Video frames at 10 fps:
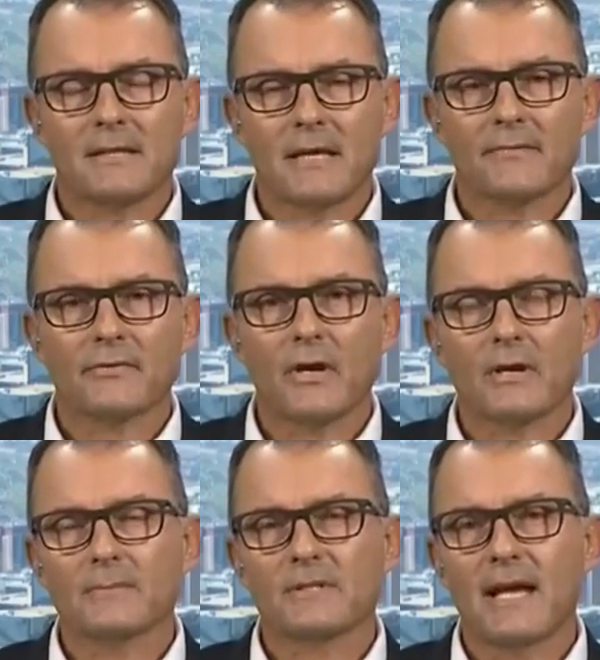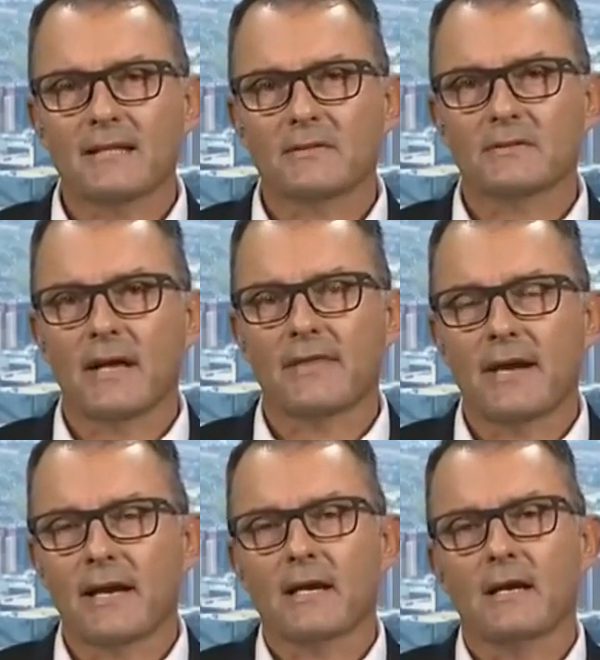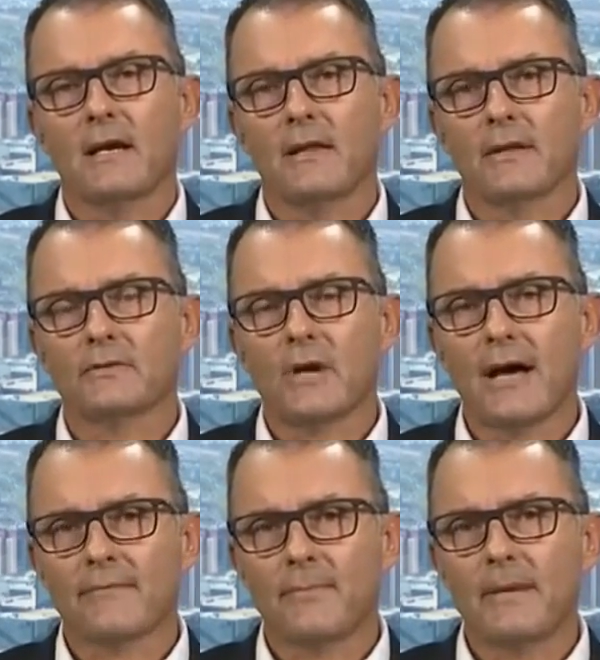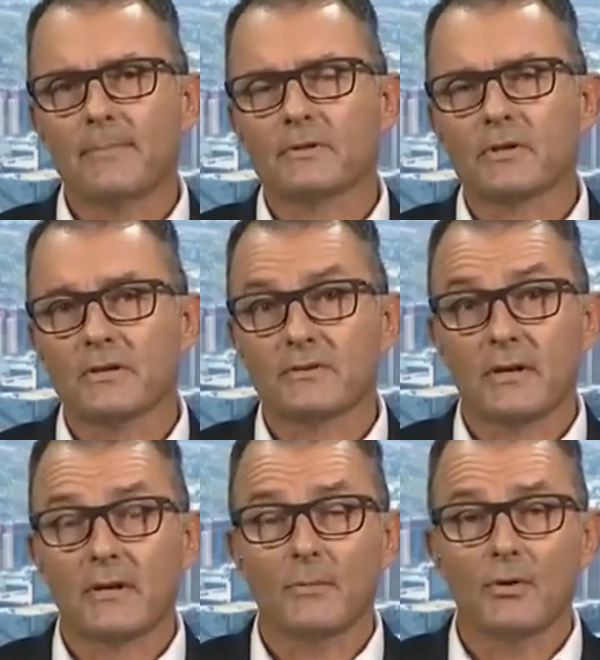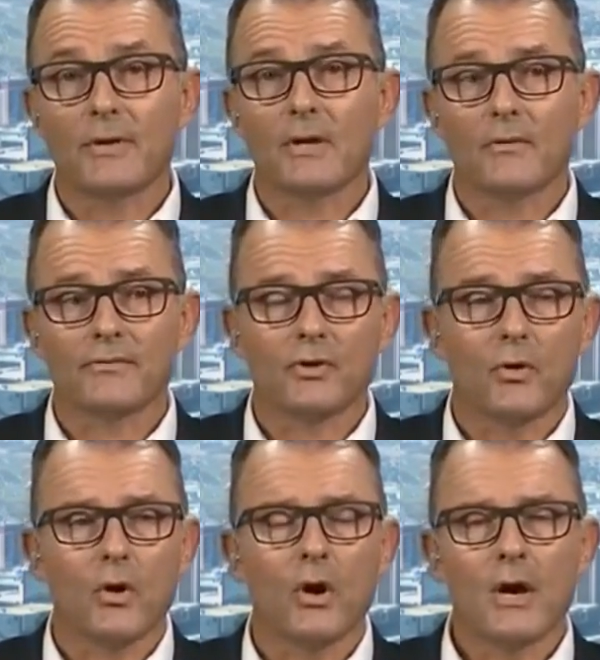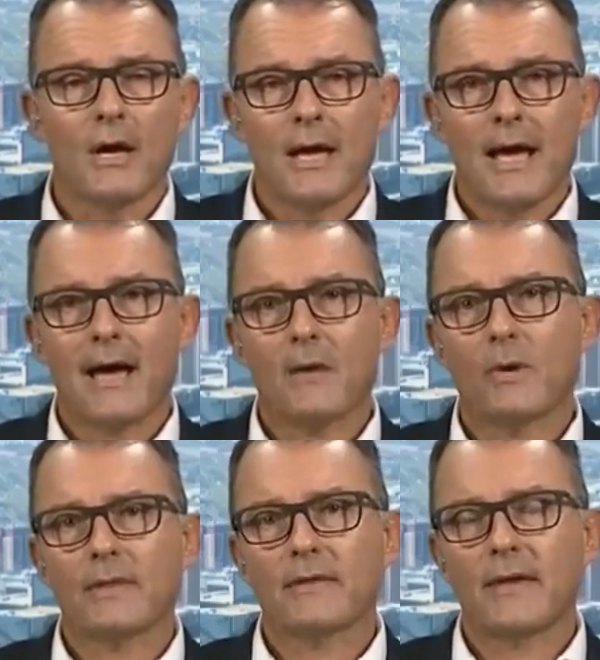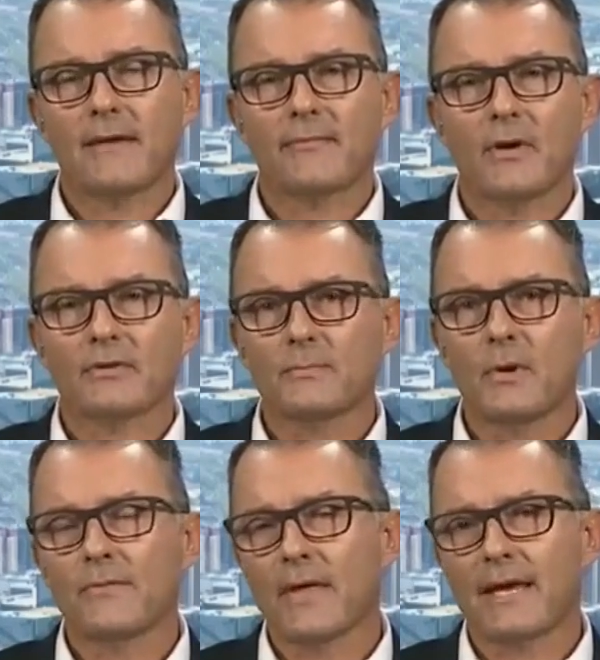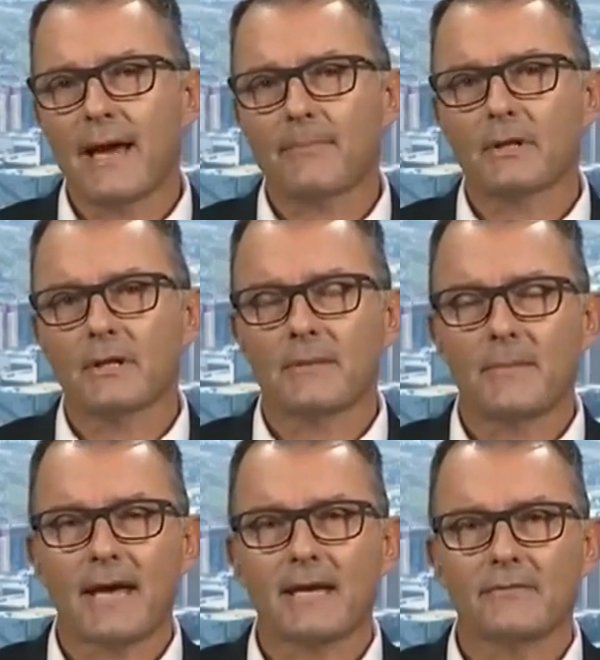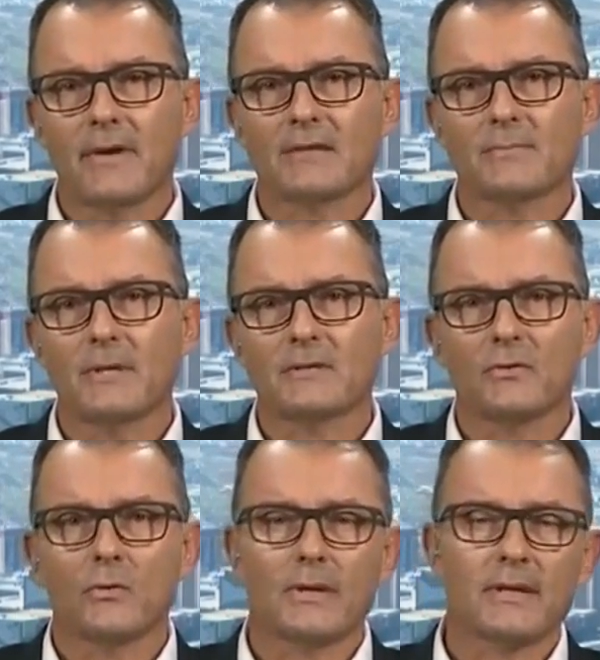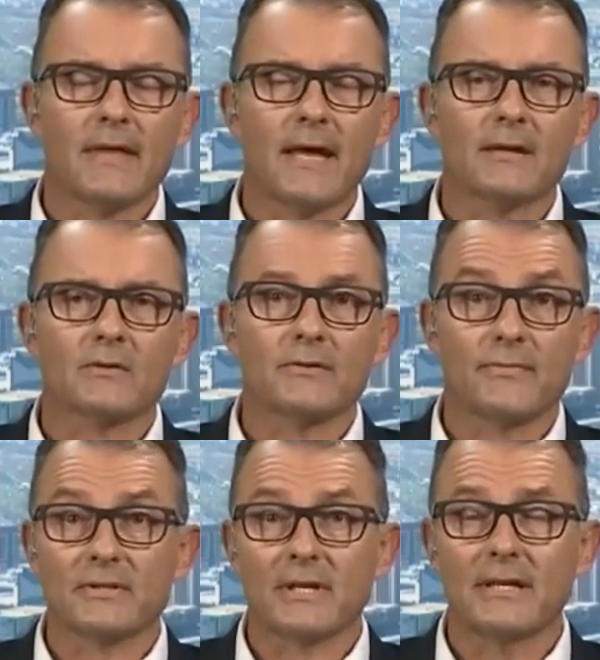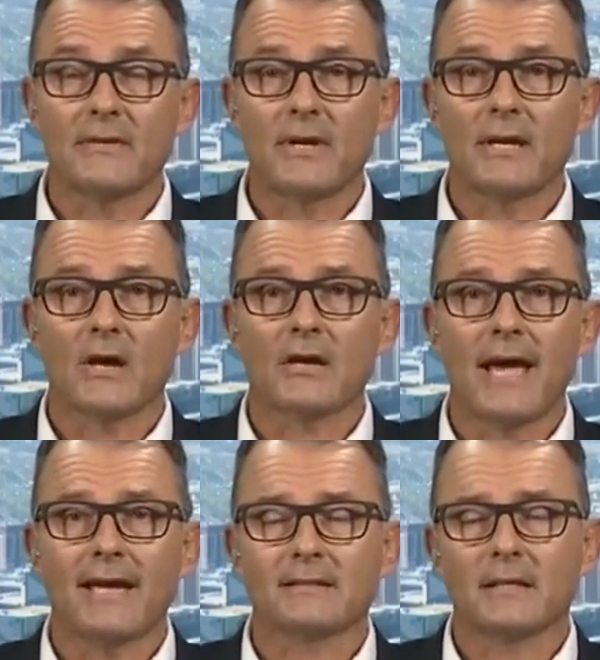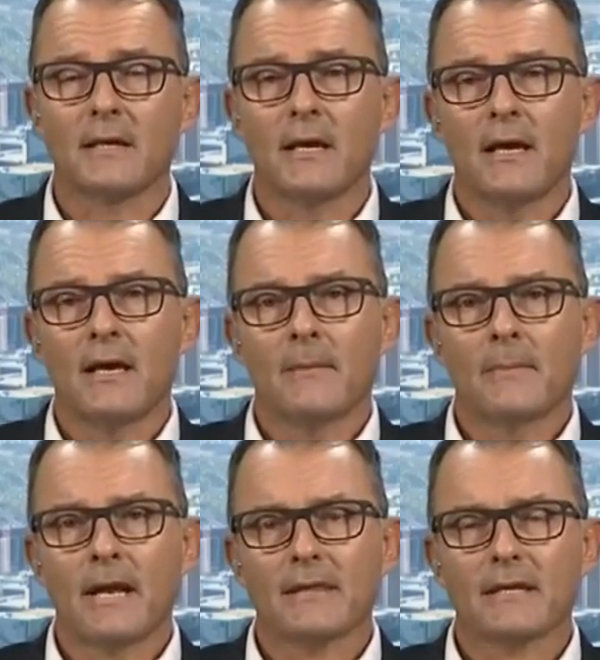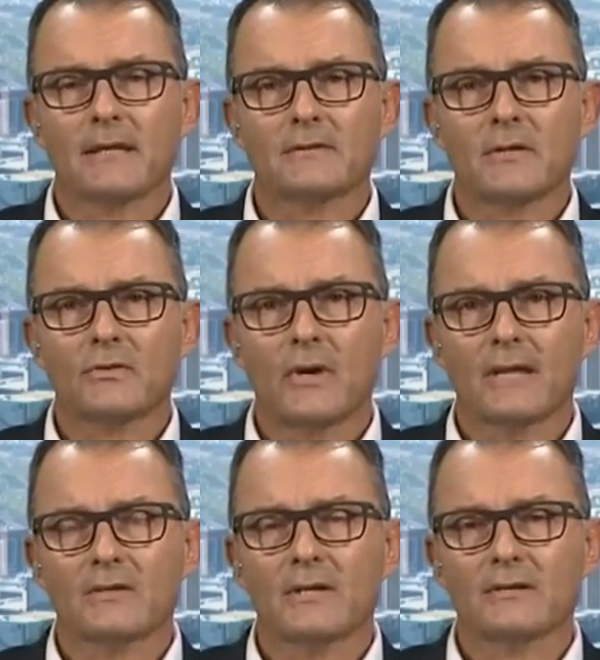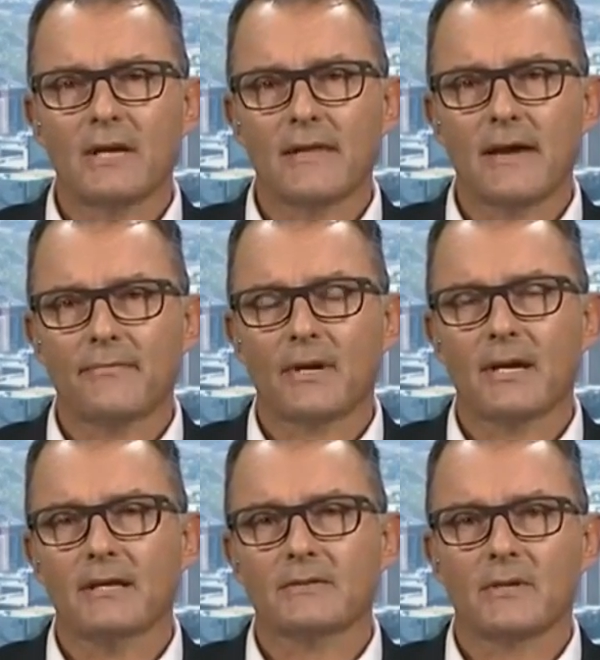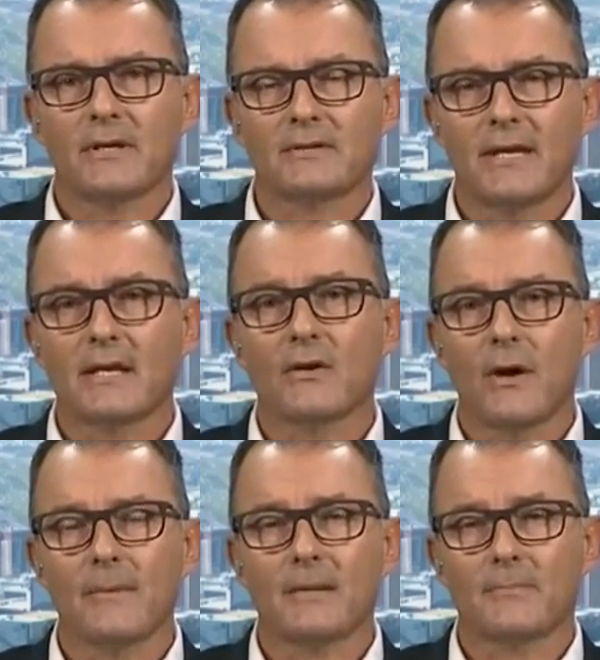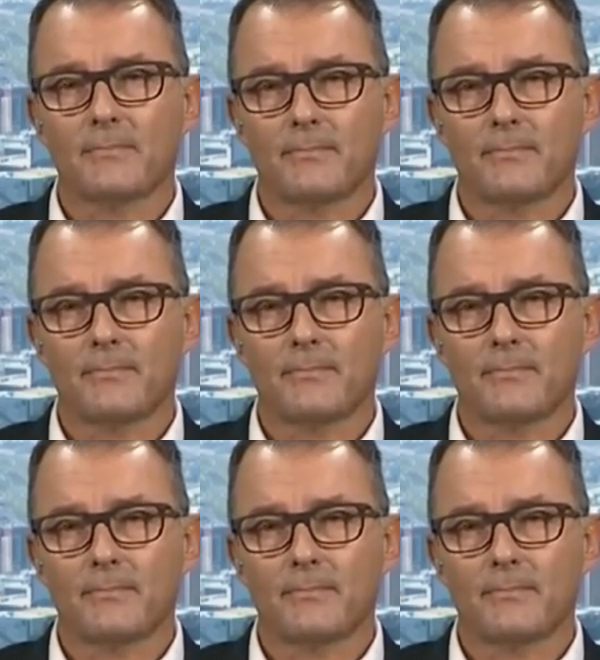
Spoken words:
set of circumstances, I think, that drive people to consider moving offshore, whether they first move their capital and make investments or whether they look to physically relocate. But I think the situation in South Africa is it's economic,